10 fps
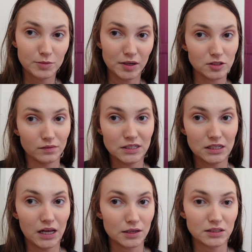because
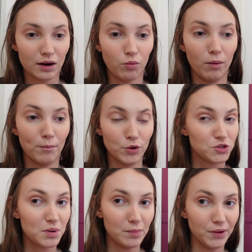obviously that's like what
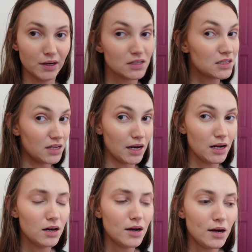most people are gonna
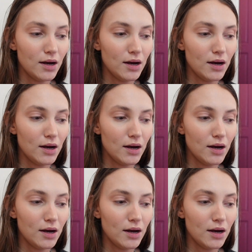see.